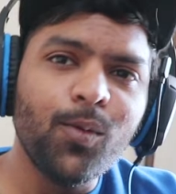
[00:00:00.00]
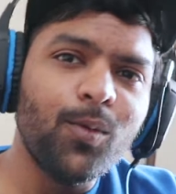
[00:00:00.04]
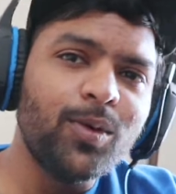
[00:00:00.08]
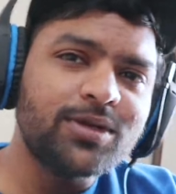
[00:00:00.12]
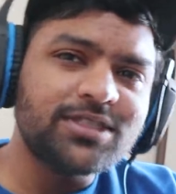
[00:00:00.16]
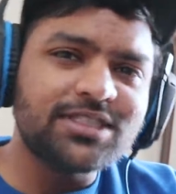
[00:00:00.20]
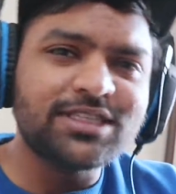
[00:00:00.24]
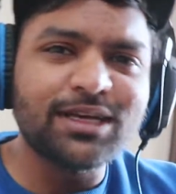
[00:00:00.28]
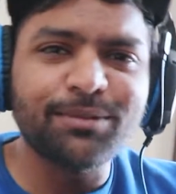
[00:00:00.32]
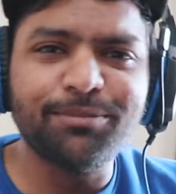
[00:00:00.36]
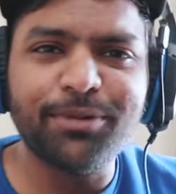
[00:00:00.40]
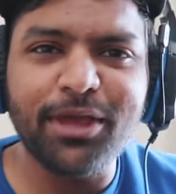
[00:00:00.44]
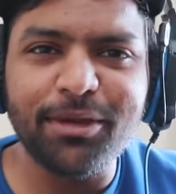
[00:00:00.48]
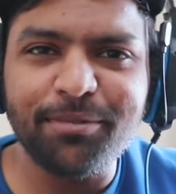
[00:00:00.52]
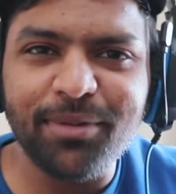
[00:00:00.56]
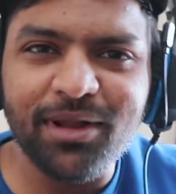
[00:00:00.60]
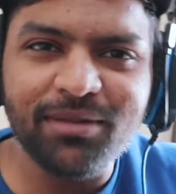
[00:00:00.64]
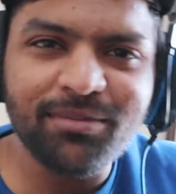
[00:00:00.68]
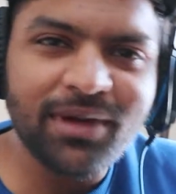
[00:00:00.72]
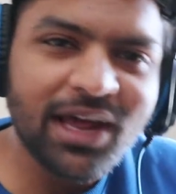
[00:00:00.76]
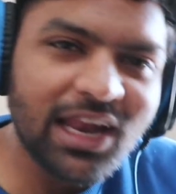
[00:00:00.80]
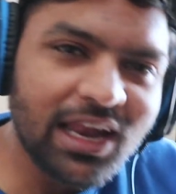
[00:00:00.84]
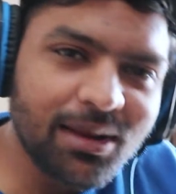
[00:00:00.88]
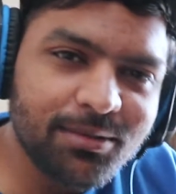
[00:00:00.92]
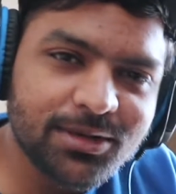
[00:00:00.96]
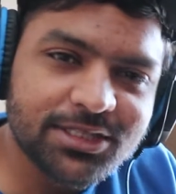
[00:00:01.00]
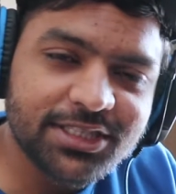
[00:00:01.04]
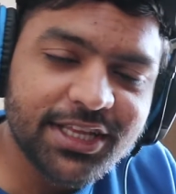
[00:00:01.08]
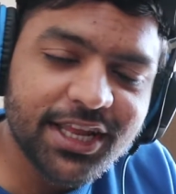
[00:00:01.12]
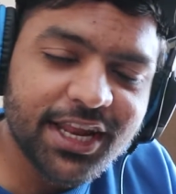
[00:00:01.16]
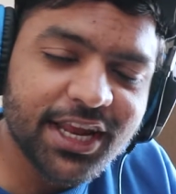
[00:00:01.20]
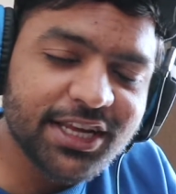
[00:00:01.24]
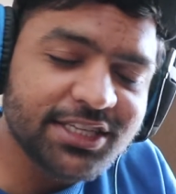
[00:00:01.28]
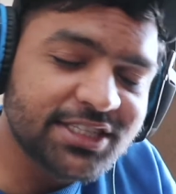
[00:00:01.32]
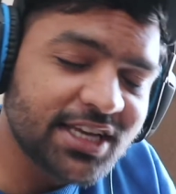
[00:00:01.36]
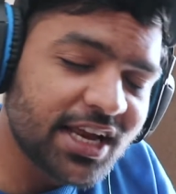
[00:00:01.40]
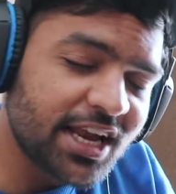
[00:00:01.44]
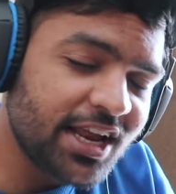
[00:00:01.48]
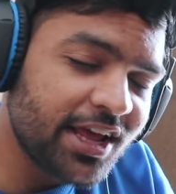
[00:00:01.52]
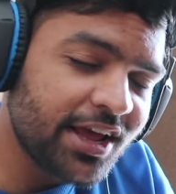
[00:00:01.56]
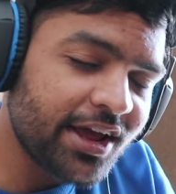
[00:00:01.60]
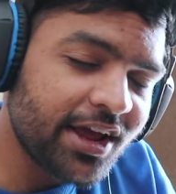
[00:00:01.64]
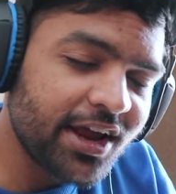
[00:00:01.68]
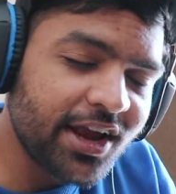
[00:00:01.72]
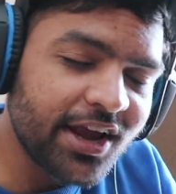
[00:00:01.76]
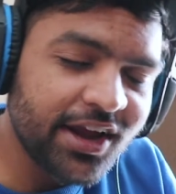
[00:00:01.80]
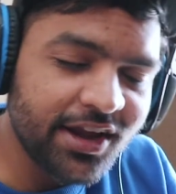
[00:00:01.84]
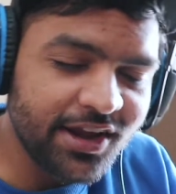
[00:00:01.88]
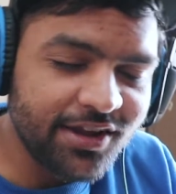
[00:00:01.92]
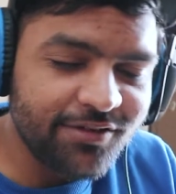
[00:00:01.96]
What's up, people? My name is Dinesh, and
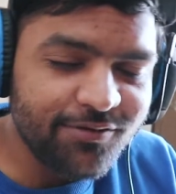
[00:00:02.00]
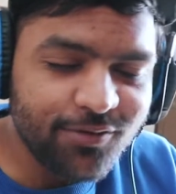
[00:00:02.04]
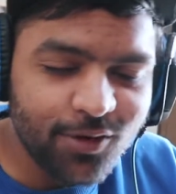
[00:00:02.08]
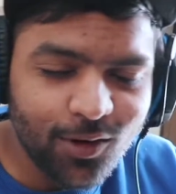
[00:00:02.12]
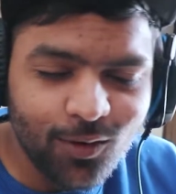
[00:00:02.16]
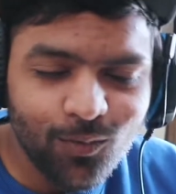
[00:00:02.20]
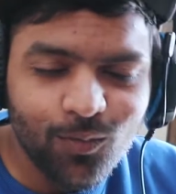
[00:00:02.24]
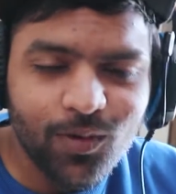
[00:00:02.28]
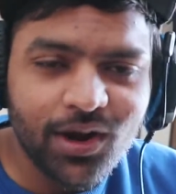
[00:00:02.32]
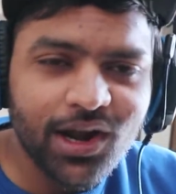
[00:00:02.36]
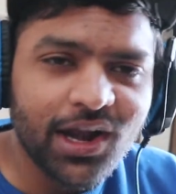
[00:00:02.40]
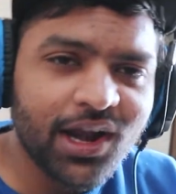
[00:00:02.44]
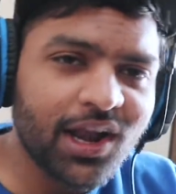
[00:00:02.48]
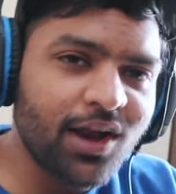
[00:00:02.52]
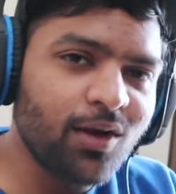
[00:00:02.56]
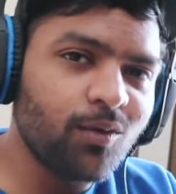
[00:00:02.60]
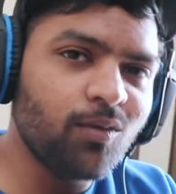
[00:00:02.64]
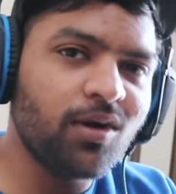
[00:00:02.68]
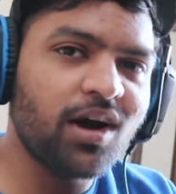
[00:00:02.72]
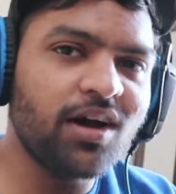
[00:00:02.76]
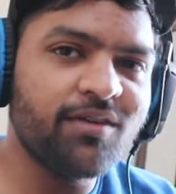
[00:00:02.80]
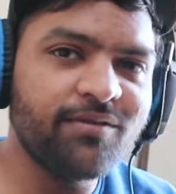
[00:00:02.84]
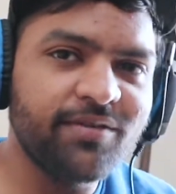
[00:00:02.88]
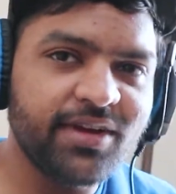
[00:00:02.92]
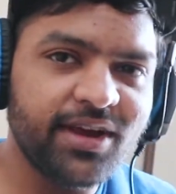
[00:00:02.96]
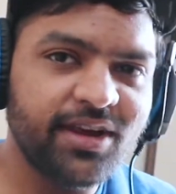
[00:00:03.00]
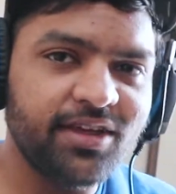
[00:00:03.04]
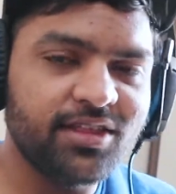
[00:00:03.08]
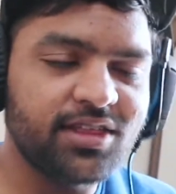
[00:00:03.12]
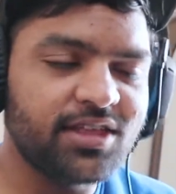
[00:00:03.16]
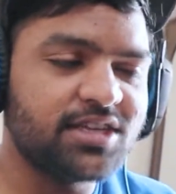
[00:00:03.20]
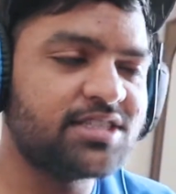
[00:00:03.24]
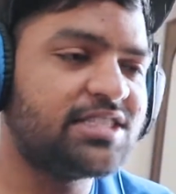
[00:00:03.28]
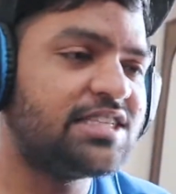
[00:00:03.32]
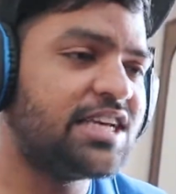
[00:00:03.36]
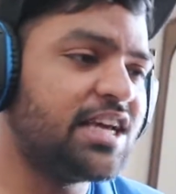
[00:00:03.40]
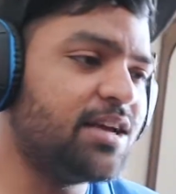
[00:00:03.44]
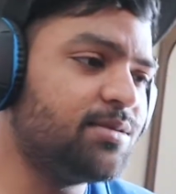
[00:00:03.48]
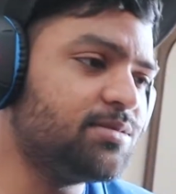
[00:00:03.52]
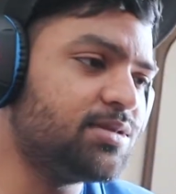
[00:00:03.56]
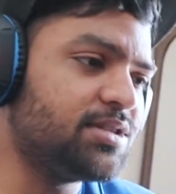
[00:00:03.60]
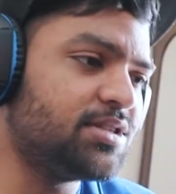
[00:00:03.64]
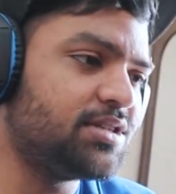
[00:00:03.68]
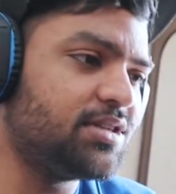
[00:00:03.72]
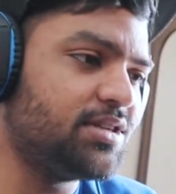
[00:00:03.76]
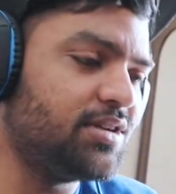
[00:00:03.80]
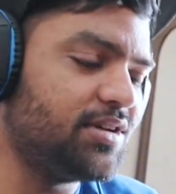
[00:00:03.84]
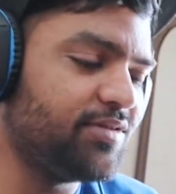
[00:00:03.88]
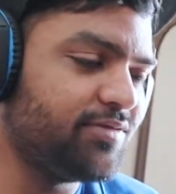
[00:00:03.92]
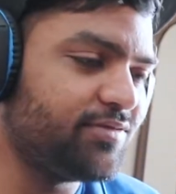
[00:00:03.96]
if you're wondering why I'm wearing the same
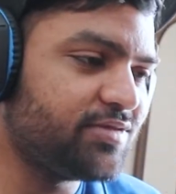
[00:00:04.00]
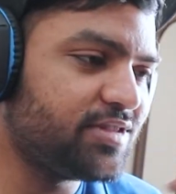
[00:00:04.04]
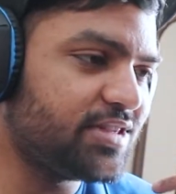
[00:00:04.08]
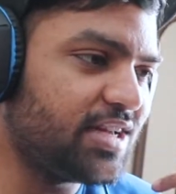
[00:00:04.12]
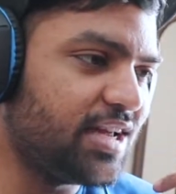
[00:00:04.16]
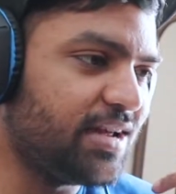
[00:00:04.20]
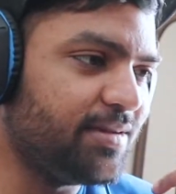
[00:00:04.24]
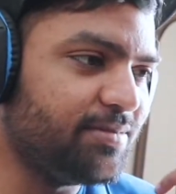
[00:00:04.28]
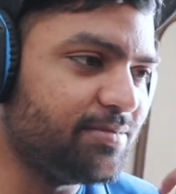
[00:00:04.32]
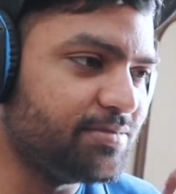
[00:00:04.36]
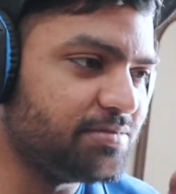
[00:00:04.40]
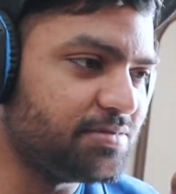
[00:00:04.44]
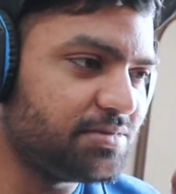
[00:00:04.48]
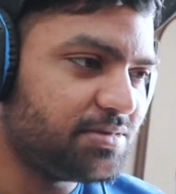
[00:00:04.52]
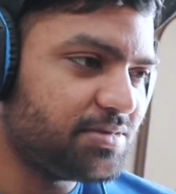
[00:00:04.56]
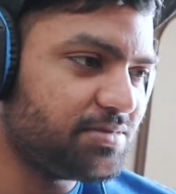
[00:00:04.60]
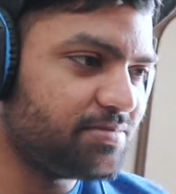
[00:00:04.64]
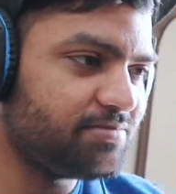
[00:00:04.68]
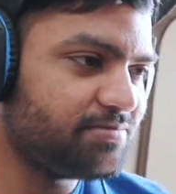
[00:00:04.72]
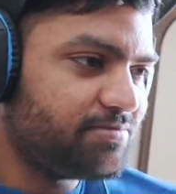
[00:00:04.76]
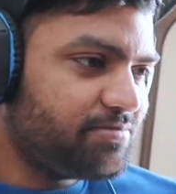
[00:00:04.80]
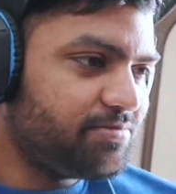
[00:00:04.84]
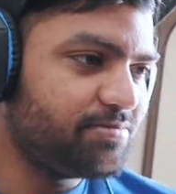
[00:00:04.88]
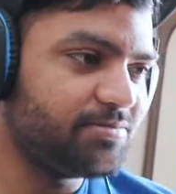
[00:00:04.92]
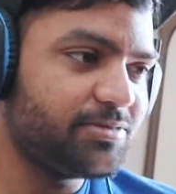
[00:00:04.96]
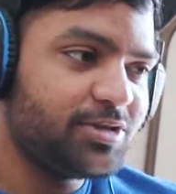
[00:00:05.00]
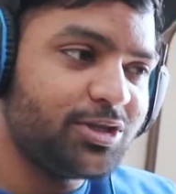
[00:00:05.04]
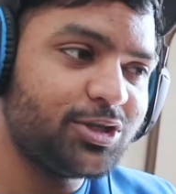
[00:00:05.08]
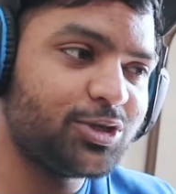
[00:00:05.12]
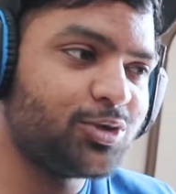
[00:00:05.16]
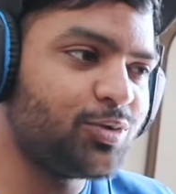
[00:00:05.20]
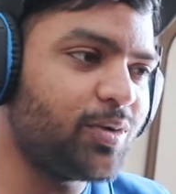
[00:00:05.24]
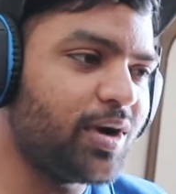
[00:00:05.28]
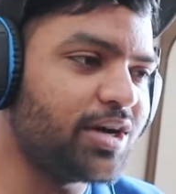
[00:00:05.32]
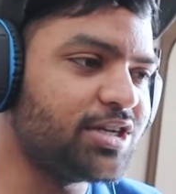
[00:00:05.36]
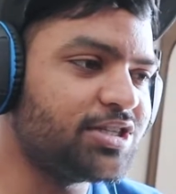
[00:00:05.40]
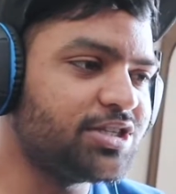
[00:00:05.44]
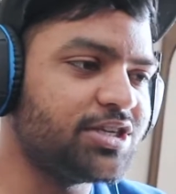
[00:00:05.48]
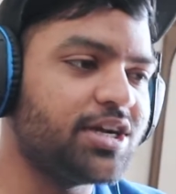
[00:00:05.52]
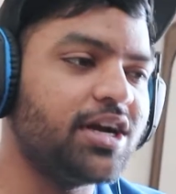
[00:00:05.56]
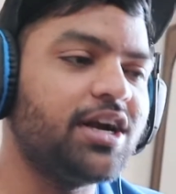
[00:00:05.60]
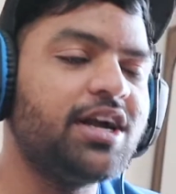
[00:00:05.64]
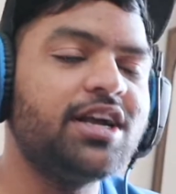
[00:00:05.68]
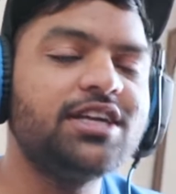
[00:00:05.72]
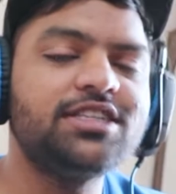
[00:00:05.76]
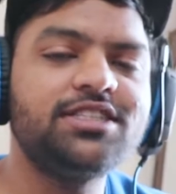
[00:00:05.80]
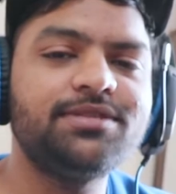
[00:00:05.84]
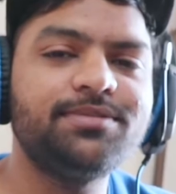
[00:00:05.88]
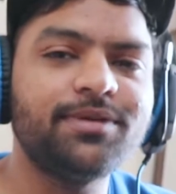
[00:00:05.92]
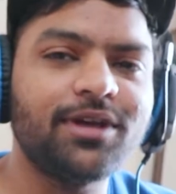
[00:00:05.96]

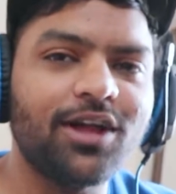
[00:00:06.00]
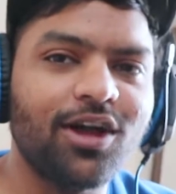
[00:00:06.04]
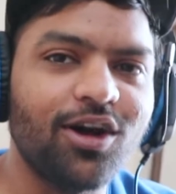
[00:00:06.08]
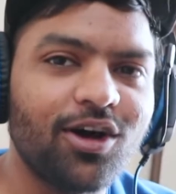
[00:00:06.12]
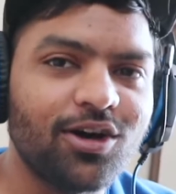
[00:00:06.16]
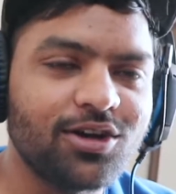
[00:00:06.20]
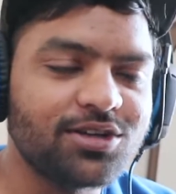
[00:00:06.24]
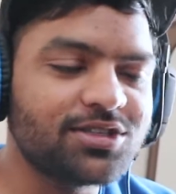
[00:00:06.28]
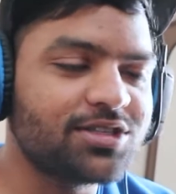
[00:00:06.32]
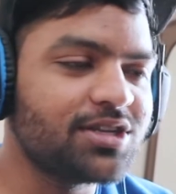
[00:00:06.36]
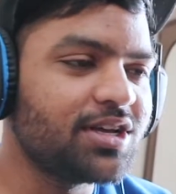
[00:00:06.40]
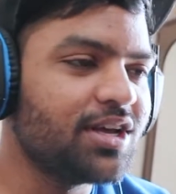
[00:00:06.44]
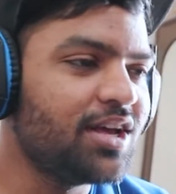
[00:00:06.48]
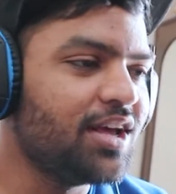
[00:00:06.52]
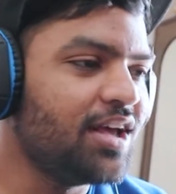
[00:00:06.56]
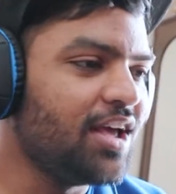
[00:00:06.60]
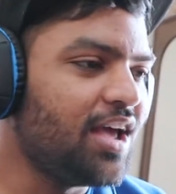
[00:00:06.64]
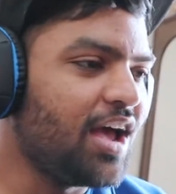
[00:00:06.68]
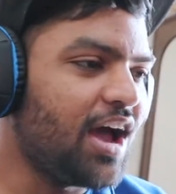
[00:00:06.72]
sweatshirt, it's because